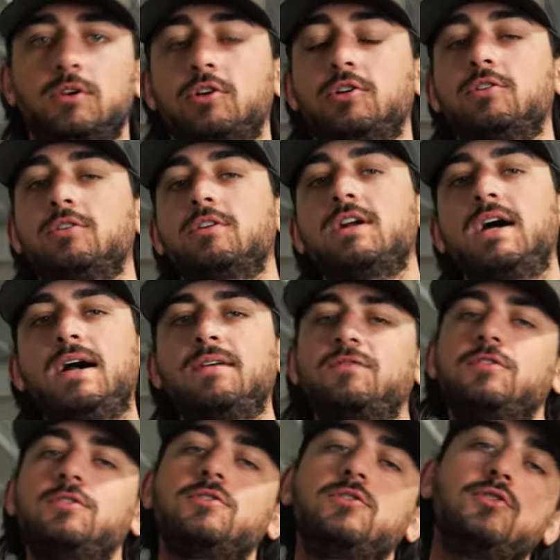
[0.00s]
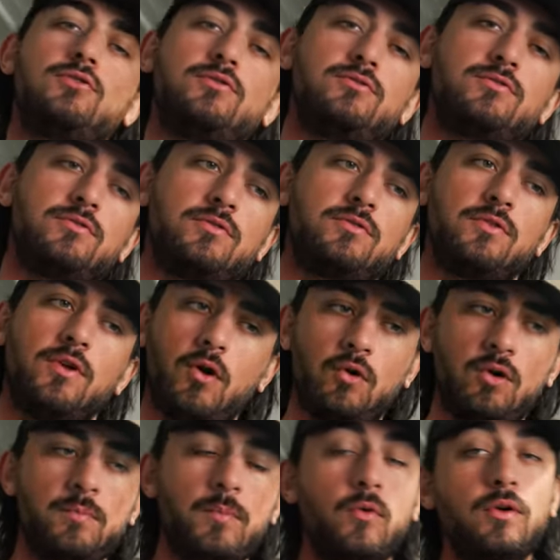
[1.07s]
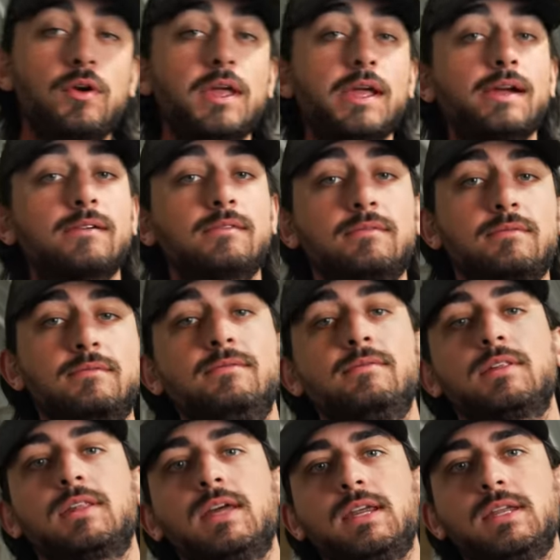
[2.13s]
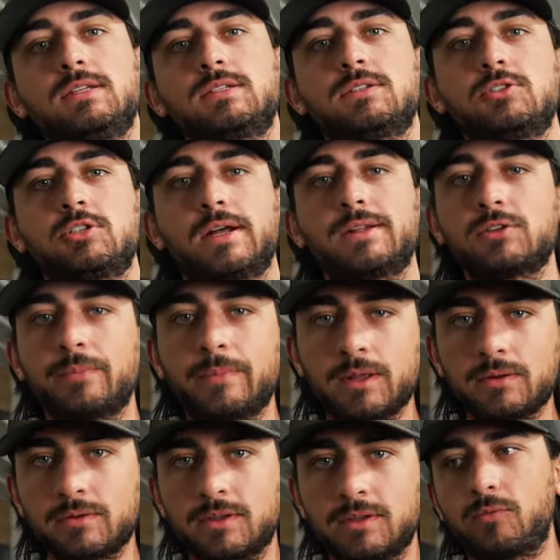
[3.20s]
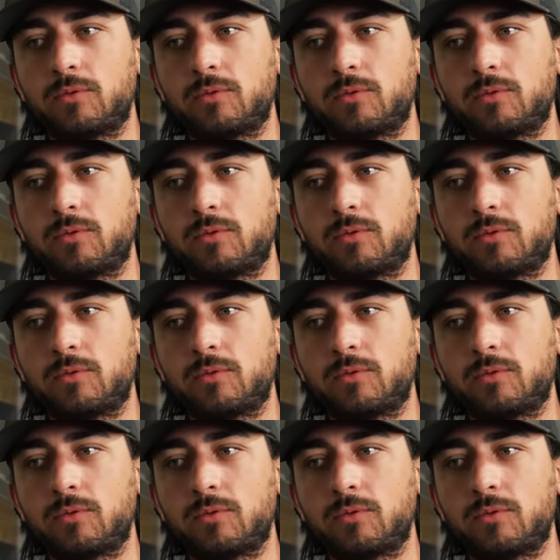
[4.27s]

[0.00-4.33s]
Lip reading: Good afternoon or morning, ladies and gentlemen.